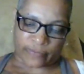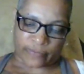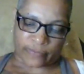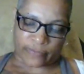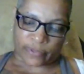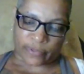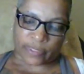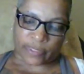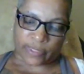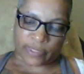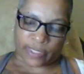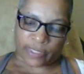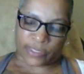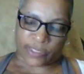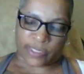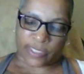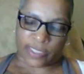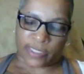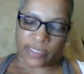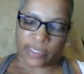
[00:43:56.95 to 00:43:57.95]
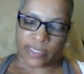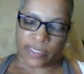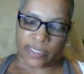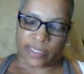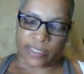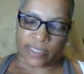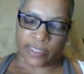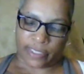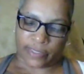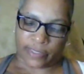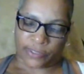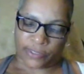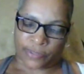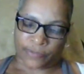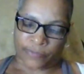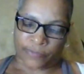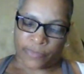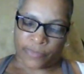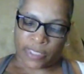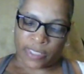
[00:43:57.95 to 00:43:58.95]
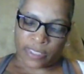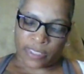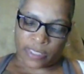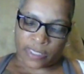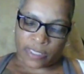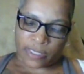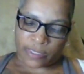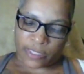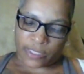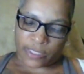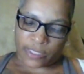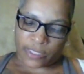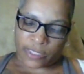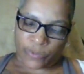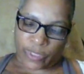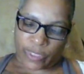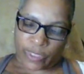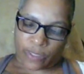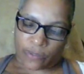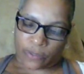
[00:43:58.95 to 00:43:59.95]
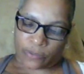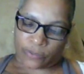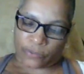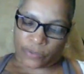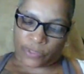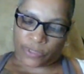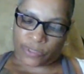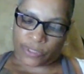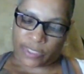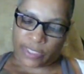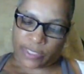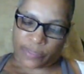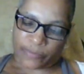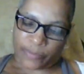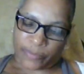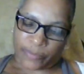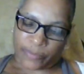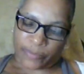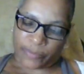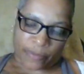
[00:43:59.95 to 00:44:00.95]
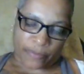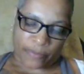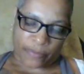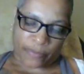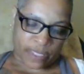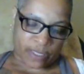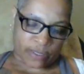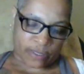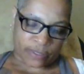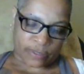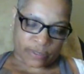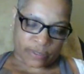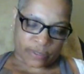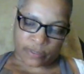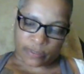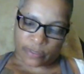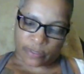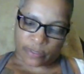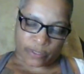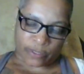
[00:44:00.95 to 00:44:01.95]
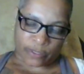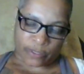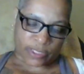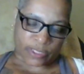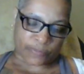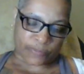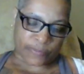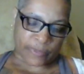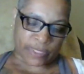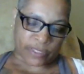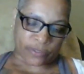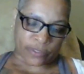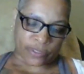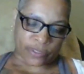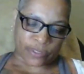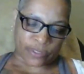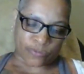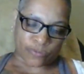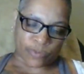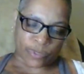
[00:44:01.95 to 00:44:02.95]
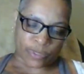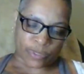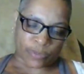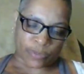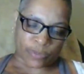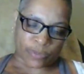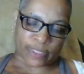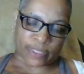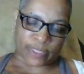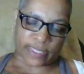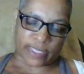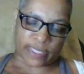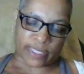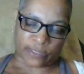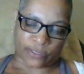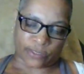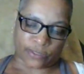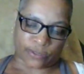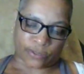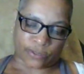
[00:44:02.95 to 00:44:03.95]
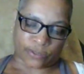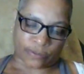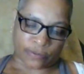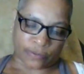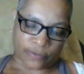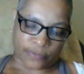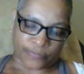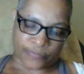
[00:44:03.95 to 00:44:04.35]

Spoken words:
She went on to tell me about her experience with breast cancer and spiritually